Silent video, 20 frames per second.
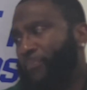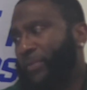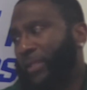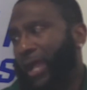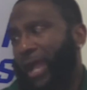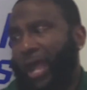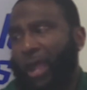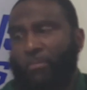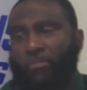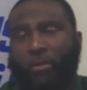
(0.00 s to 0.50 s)

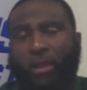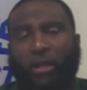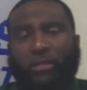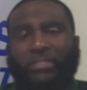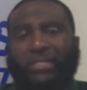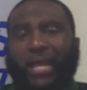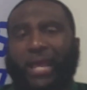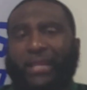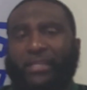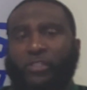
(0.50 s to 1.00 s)
Eyebrows
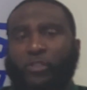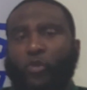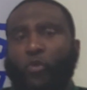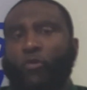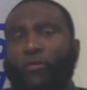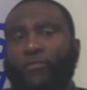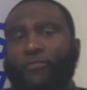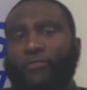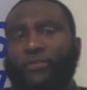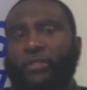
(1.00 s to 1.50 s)
Iced
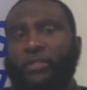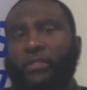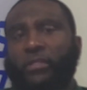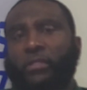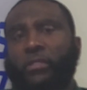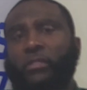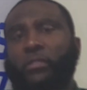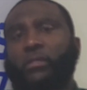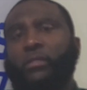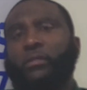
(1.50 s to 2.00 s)
Coffee,
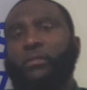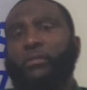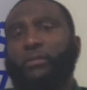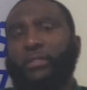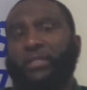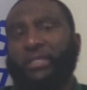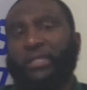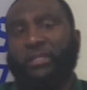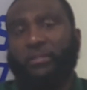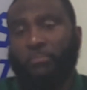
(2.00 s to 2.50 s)

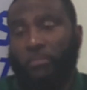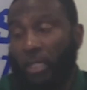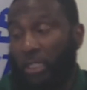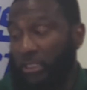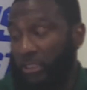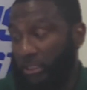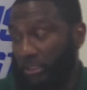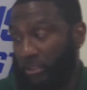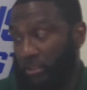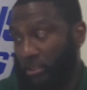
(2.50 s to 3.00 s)

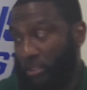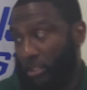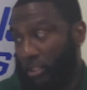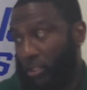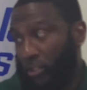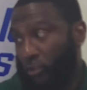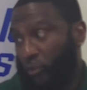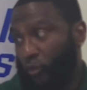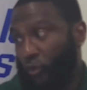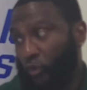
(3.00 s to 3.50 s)
E-Money.
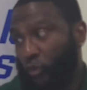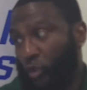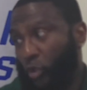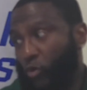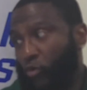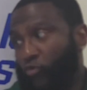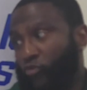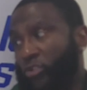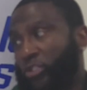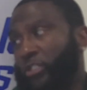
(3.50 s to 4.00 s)
You
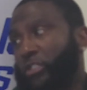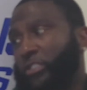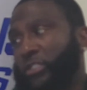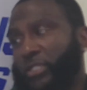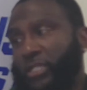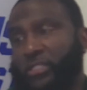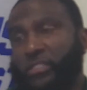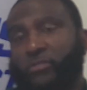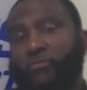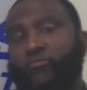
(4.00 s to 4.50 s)
know, she
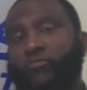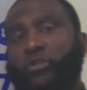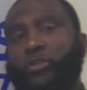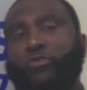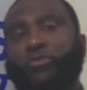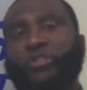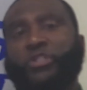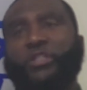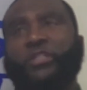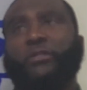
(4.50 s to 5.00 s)
said some
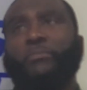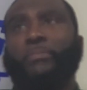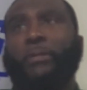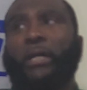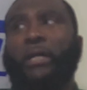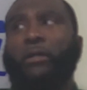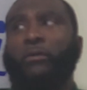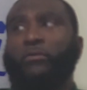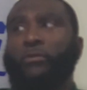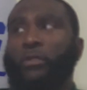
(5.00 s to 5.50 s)
real shit
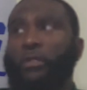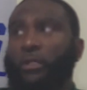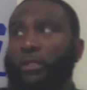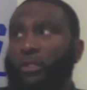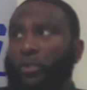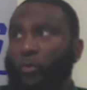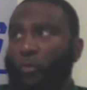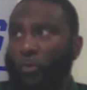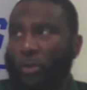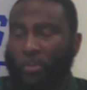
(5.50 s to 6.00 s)
about
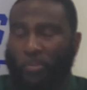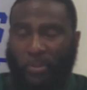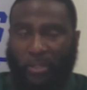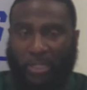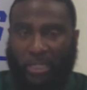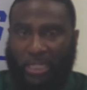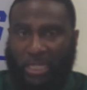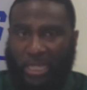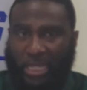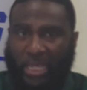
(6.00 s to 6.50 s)

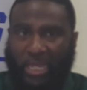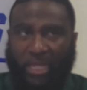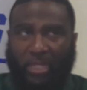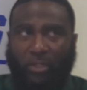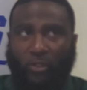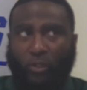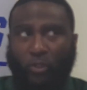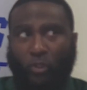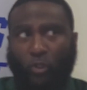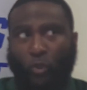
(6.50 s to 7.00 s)
women can't,
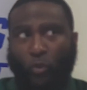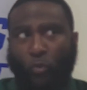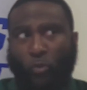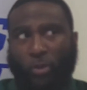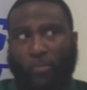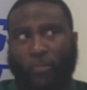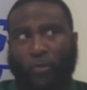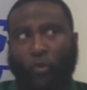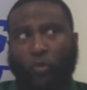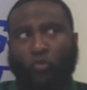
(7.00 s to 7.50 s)
you know,
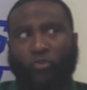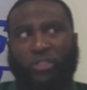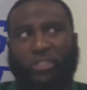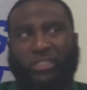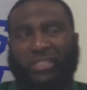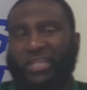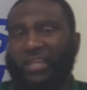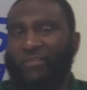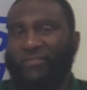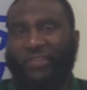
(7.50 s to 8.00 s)
women who
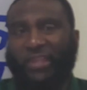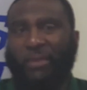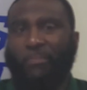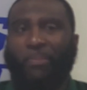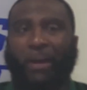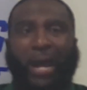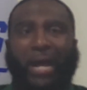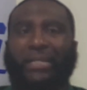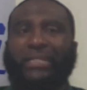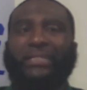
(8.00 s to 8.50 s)
just give their
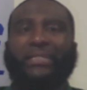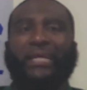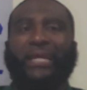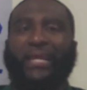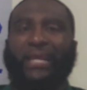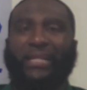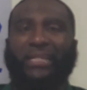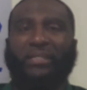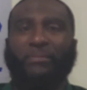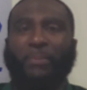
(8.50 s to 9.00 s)
body to
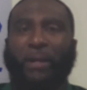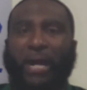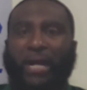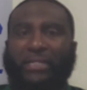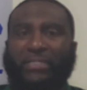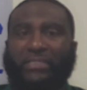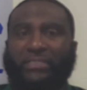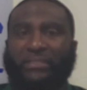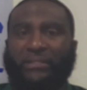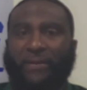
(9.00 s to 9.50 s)

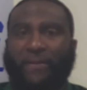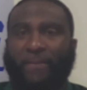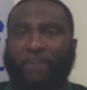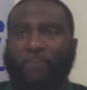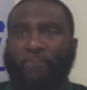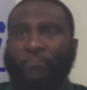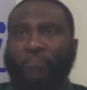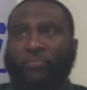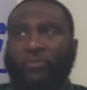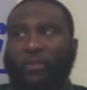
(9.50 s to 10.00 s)
anybody,
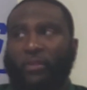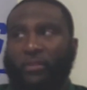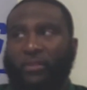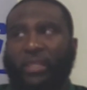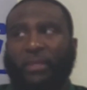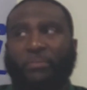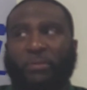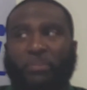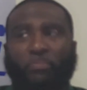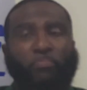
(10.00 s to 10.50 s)

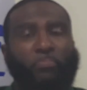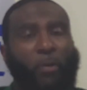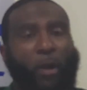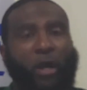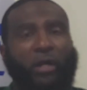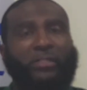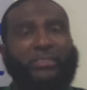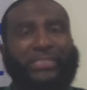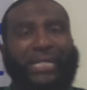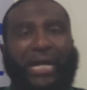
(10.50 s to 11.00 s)
they be
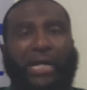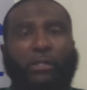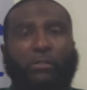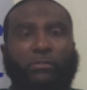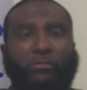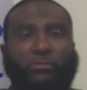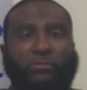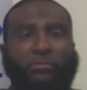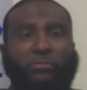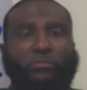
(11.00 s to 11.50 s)
bugged
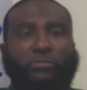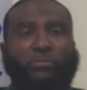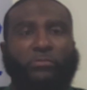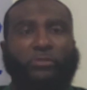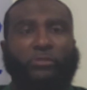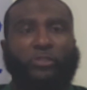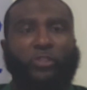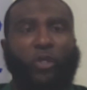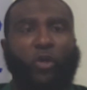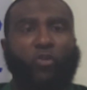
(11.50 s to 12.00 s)
out.
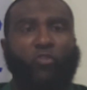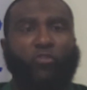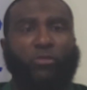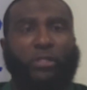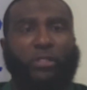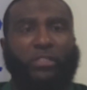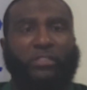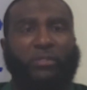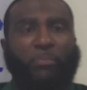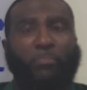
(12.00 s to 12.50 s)
You know,
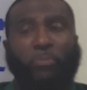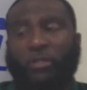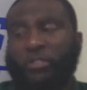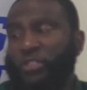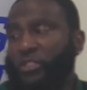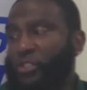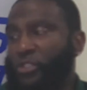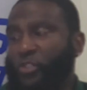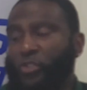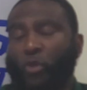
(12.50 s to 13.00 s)
there's a
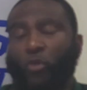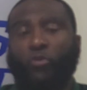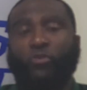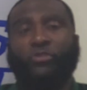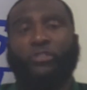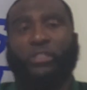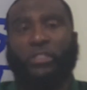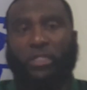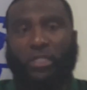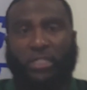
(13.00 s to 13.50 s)
bunch of
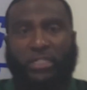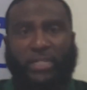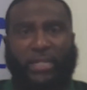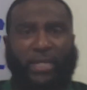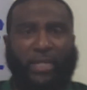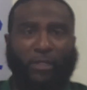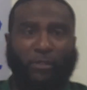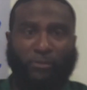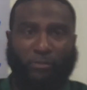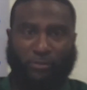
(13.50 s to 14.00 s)
souls in her
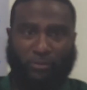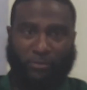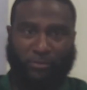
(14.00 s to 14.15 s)
now.